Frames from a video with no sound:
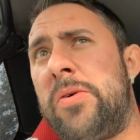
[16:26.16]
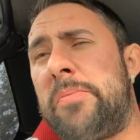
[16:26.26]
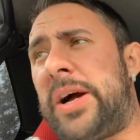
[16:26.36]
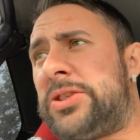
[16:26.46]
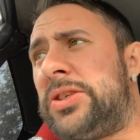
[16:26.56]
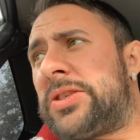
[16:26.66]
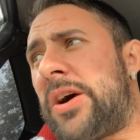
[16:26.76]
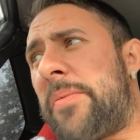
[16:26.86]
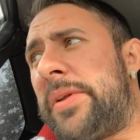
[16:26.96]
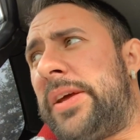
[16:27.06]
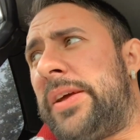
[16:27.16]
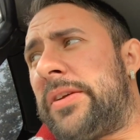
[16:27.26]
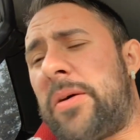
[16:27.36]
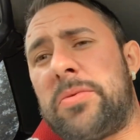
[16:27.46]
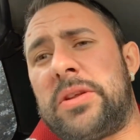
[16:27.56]
batches coming
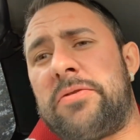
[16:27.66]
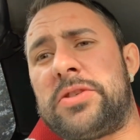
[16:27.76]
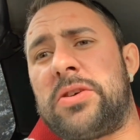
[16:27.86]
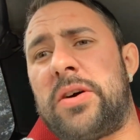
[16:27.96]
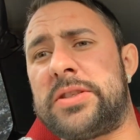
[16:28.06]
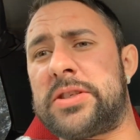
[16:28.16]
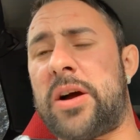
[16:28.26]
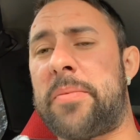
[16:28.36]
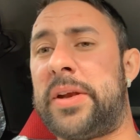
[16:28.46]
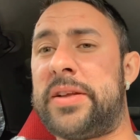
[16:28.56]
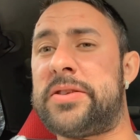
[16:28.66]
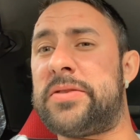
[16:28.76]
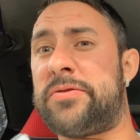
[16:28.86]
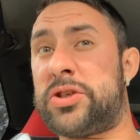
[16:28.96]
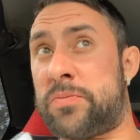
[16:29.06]
in, couple of different sizes coming
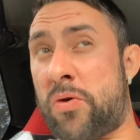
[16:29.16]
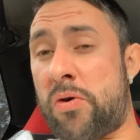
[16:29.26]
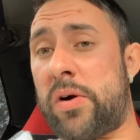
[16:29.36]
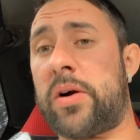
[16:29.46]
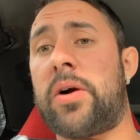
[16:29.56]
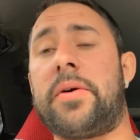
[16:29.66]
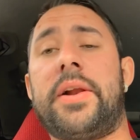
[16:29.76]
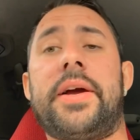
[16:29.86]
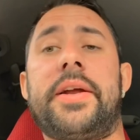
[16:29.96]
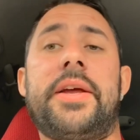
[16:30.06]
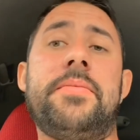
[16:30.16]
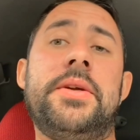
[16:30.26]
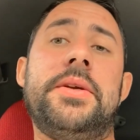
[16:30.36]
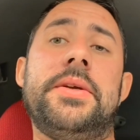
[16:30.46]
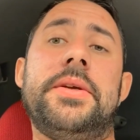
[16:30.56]
in. Tomorrow I'll go and collect them.
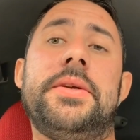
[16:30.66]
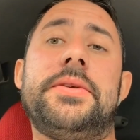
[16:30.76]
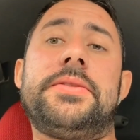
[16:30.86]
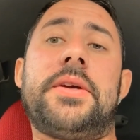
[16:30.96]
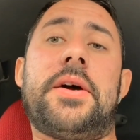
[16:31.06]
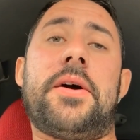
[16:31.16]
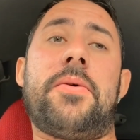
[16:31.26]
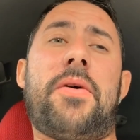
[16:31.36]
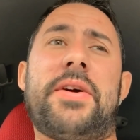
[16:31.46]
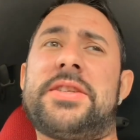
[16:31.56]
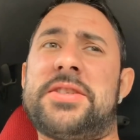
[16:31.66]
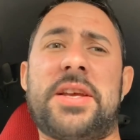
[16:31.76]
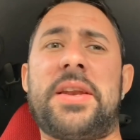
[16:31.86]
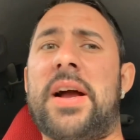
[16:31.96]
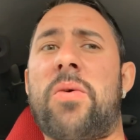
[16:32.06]
So I've had to
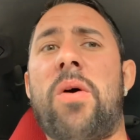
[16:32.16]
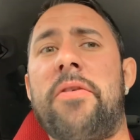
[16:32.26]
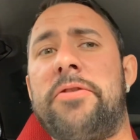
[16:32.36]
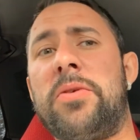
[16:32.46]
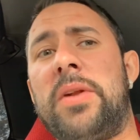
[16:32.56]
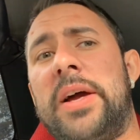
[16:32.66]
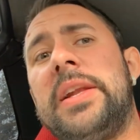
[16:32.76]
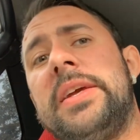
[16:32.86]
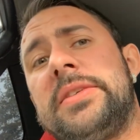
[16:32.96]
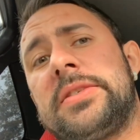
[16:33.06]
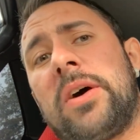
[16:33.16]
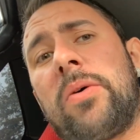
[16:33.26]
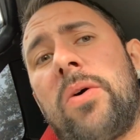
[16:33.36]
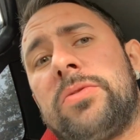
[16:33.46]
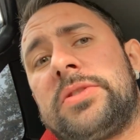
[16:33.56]
send out quite a few lately. So
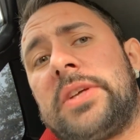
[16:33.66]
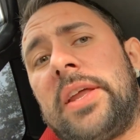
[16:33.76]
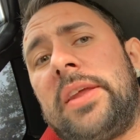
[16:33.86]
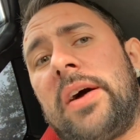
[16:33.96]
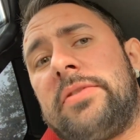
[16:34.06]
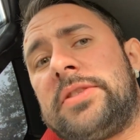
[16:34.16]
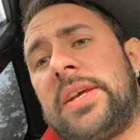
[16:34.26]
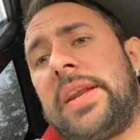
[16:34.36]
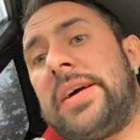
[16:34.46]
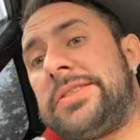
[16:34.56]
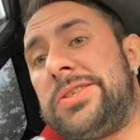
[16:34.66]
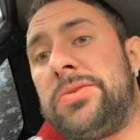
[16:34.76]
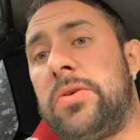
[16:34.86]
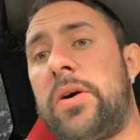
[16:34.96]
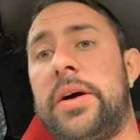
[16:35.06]
I'll get the others sent out to
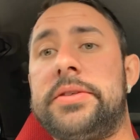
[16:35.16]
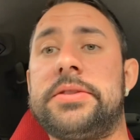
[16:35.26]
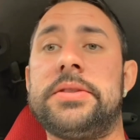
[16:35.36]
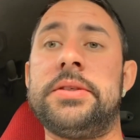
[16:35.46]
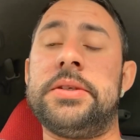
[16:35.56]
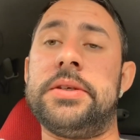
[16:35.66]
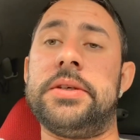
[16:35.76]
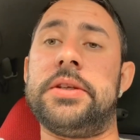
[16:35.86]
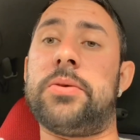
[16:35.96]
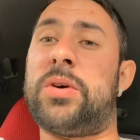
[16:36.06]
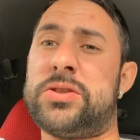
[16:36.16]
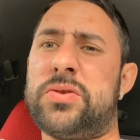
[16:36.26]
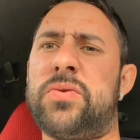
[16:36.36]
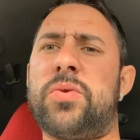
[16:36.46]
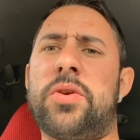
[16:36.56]
you guys, the
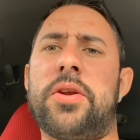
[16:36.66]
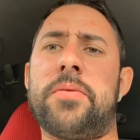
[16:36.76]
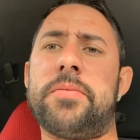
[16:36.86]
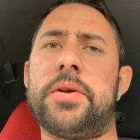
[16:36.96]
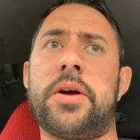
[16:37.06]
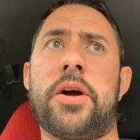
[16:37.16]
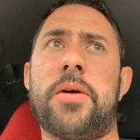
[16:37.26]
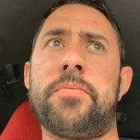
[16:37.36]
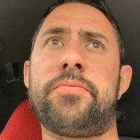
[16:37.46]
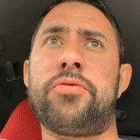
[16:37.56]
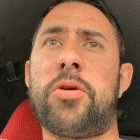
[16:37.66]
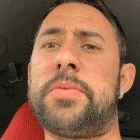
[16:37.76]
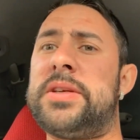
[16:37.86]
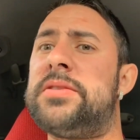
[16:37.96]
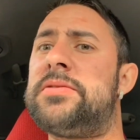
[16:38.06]
ones who've ordered them,
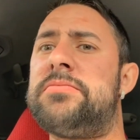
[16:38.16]
probably